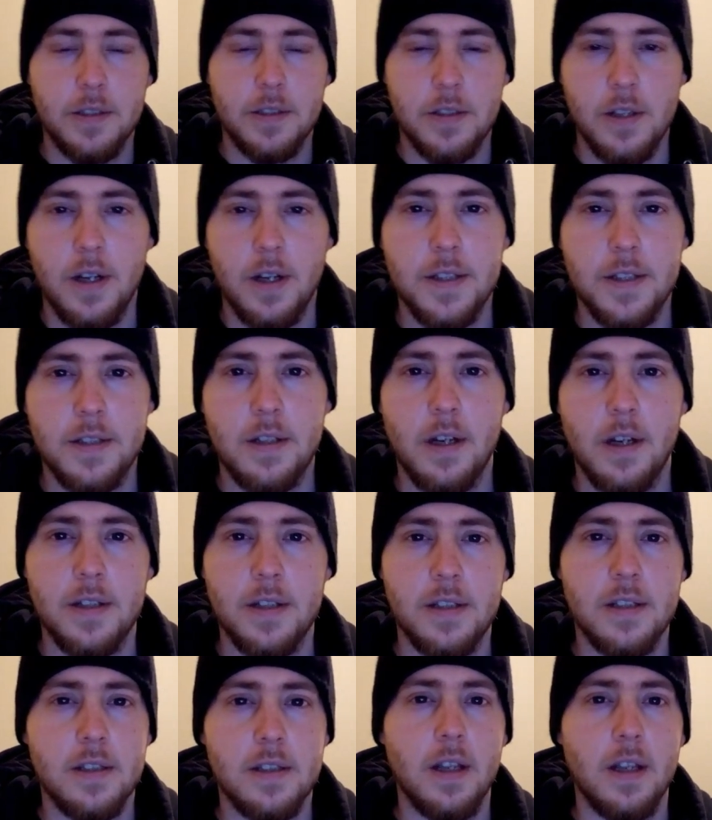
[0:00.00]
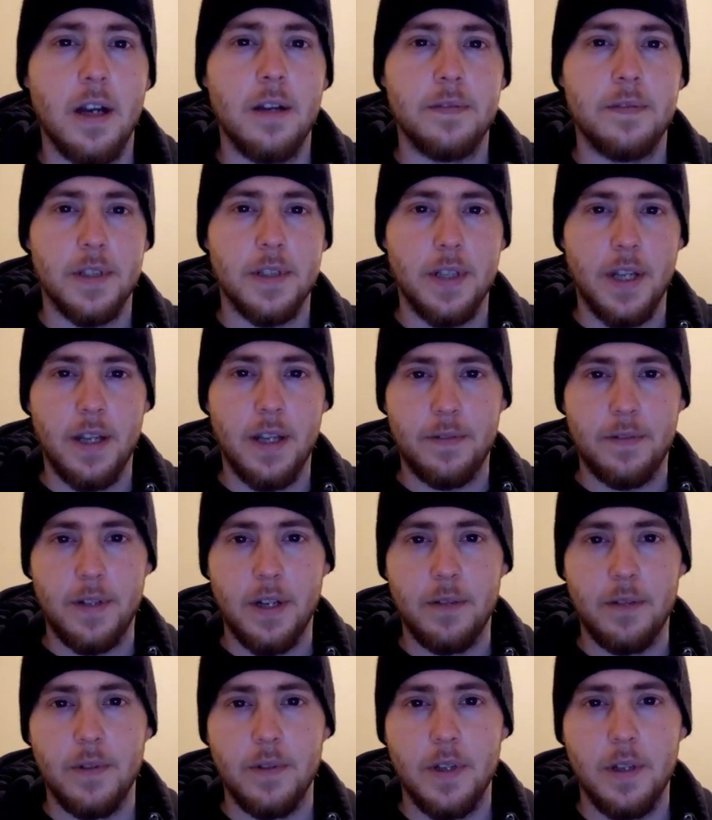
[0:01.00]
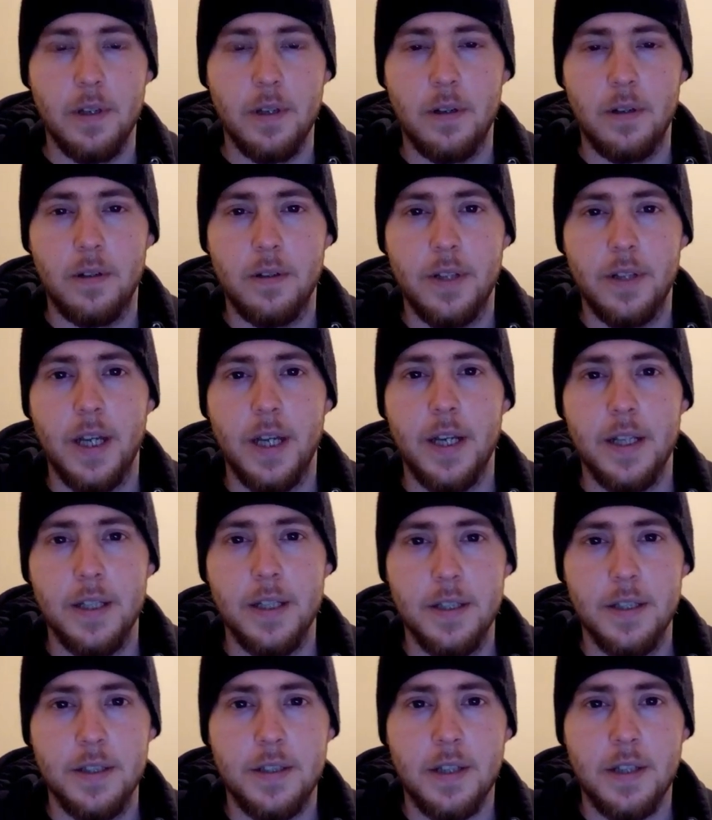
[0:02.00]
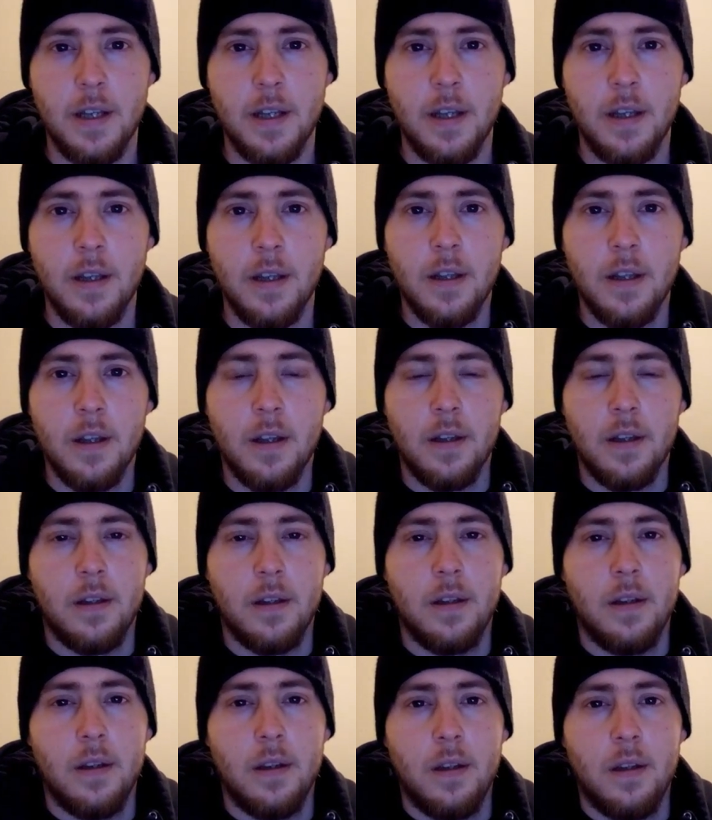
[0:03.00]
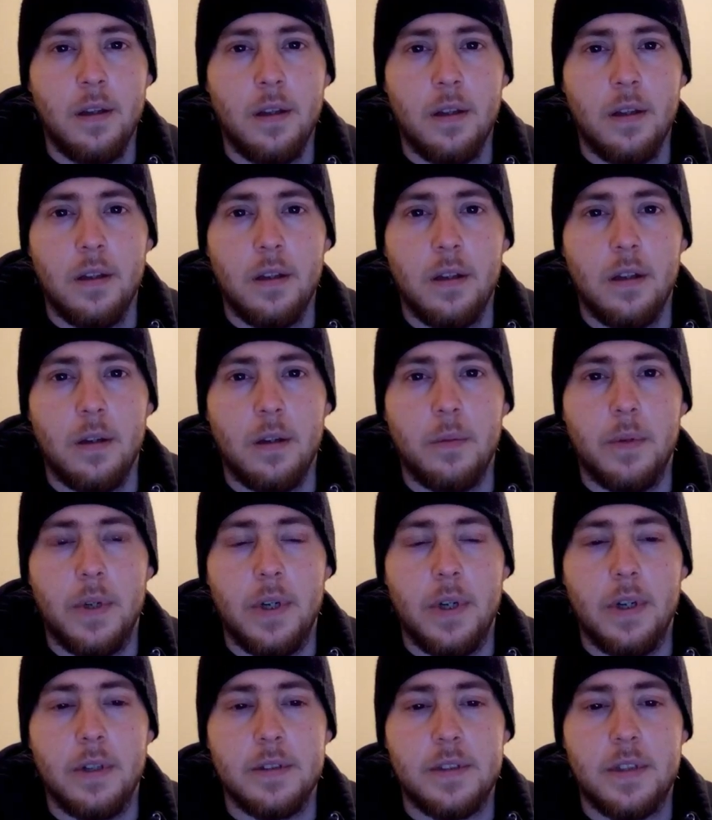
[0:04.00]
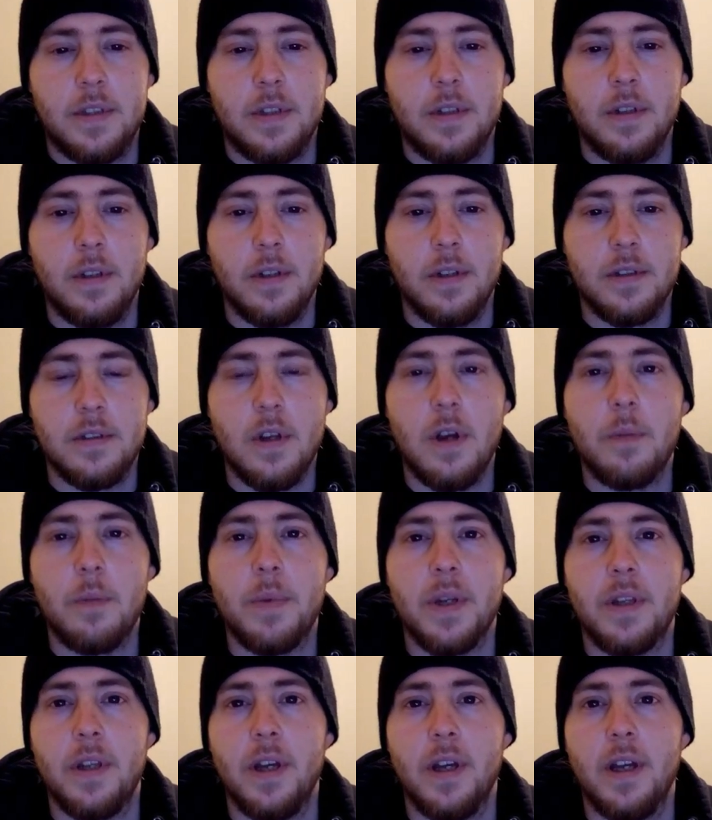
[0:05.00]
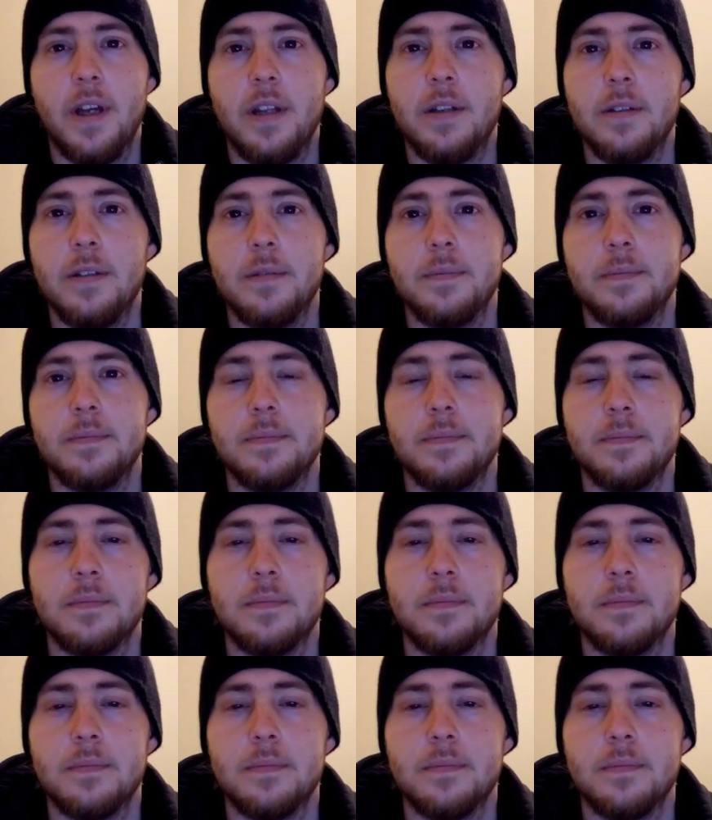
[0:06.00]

back to John's Conscious Life. Today I've got a video that is about a topic that